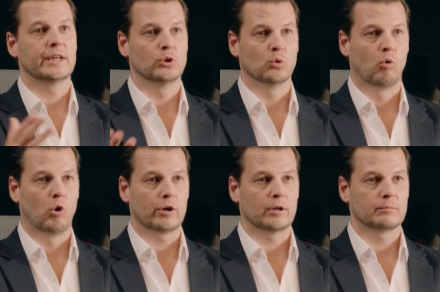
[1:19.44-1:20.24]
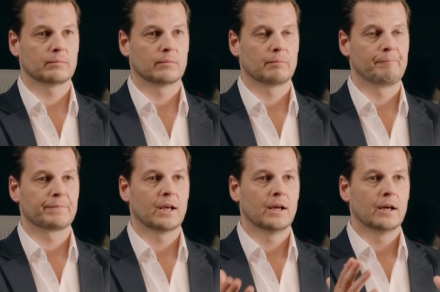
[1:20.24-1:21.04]
into water.
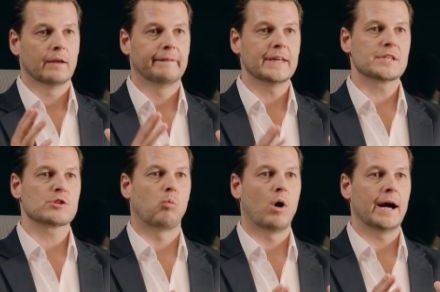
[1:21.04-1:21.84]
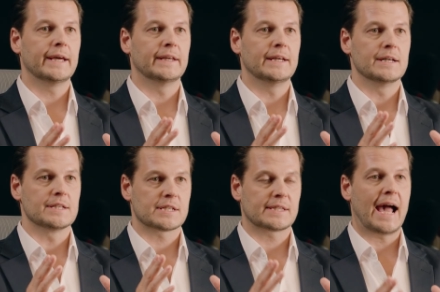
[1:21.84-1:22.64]
This is why the
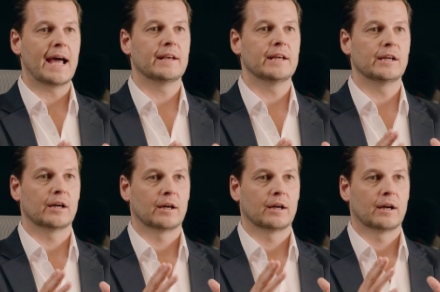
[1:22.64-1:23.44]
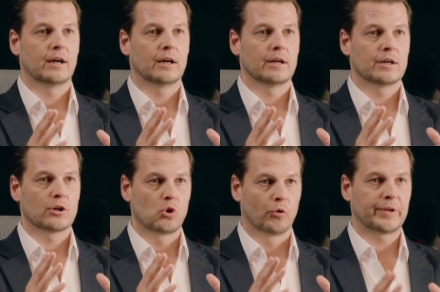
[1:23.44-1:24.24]
standing
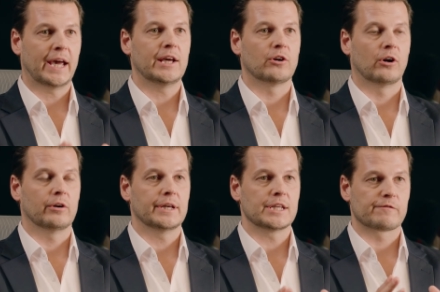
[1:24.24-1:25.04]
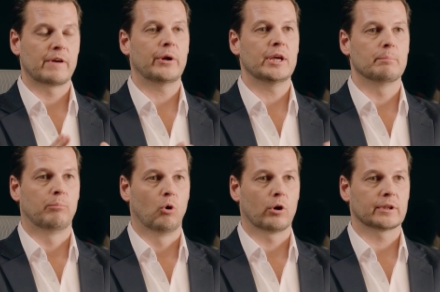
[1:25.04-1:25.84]
container is very
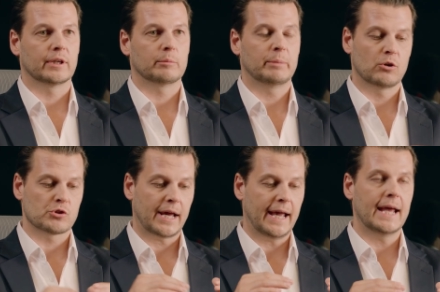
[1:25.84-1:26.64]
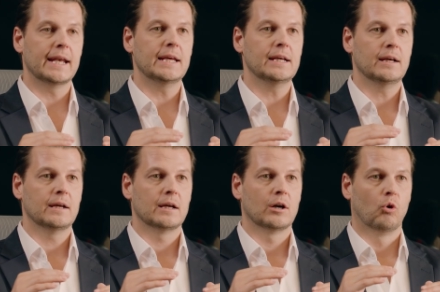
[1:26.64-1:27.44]
important, because any
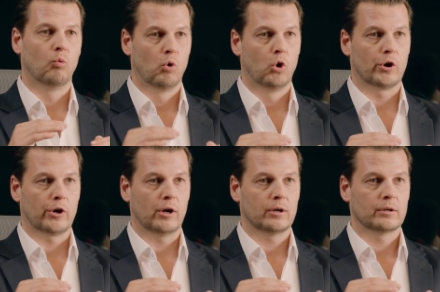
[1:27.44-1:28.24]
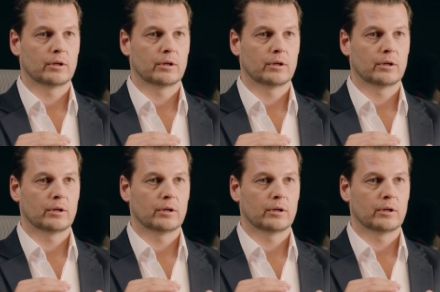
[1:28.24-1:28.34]
water